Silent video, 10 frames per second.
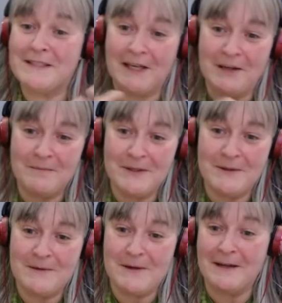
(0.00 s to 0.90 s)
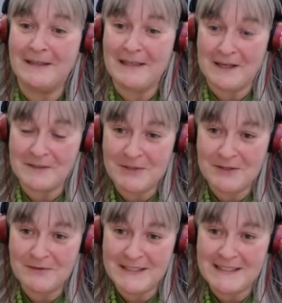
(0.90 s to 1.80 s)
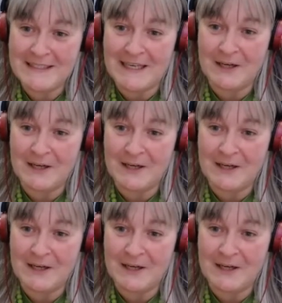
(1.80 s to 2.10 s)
time you, you kindly asked me to visit,